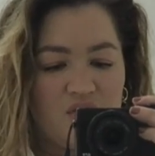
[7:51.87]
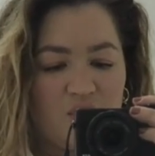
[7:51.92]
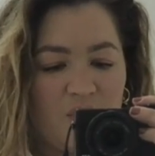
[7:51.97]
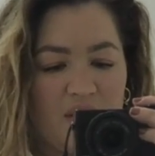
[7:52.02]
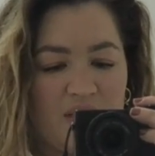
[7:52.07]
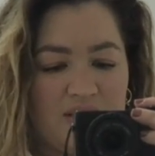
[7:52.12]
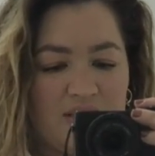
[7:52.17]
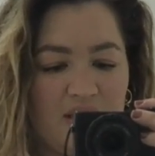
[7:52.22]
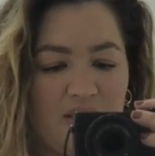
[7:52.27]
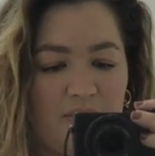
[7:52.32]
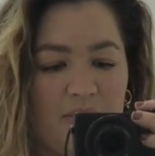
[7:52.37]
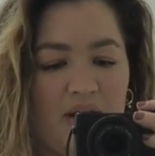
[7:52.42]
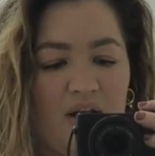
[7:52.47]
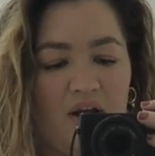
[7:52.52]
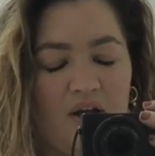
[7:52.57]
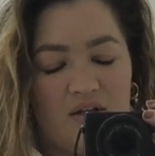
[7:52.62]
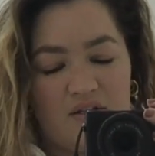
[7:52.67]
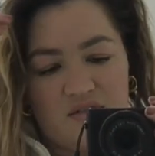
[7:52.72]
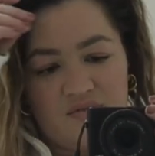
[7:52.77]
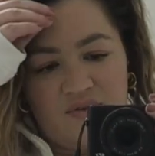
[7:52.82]
sweater in my
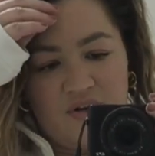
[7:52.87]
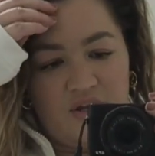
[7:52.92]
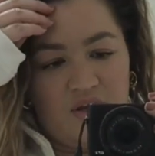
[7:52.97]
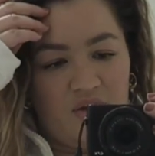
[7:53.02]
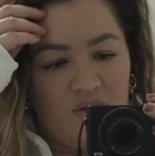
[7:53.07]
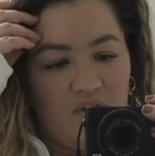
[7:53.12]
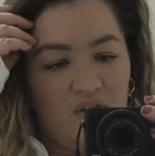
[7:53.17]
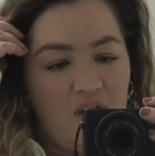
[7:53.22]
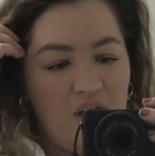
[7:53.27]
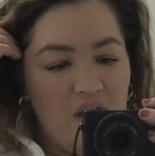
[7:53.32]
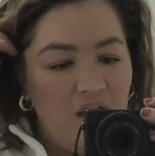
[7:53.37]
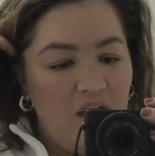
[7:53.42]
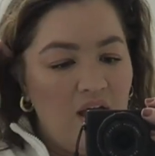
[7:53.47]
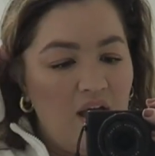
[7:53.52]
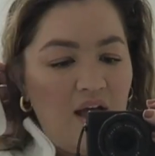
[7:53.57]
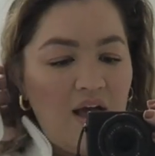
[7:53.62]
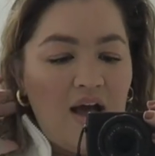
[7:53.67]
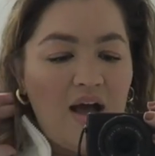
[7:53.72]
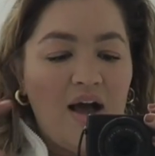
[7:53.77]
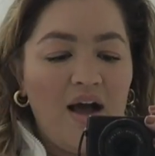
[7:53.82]
last video.
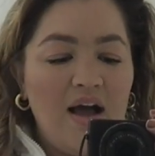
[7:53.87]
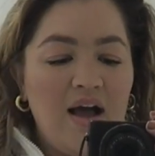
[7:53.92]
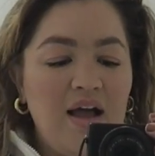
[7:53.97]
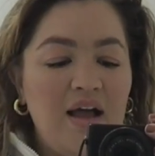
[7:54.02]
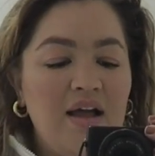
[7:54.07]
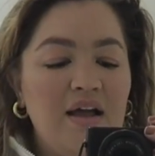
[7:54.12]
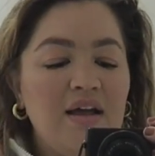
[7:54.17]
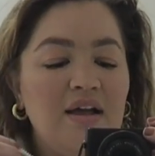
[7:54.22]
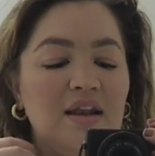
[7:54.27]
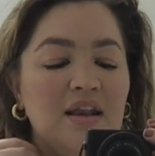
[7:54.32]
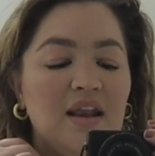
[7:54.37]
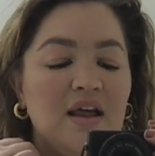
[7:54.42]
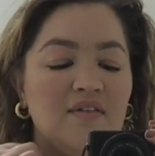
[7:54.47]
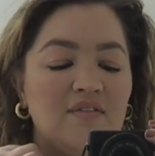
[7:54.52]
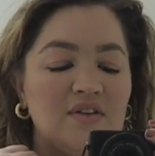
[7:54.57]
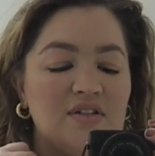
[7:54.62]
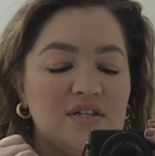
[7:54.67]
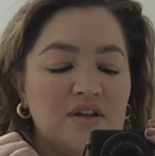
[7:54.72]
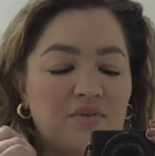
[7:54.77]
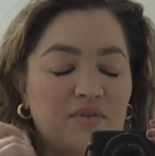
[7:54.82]
I
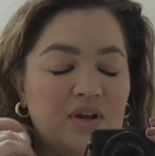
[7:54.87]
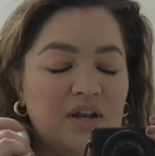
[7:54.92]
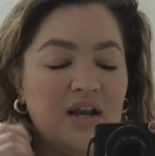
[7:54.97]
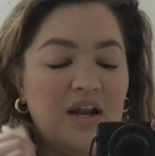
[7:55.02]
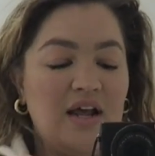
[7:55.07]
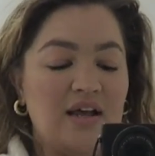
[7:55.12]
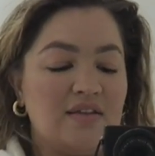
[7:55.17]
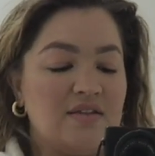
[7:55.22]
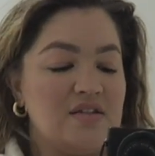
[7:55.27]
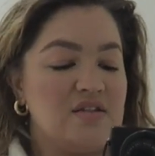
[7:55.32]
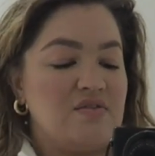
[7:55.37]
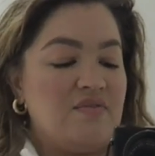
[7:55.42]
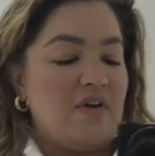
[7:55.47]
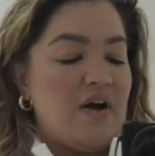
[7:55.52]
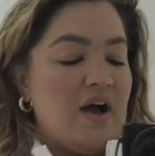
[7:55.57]
love it. I really like this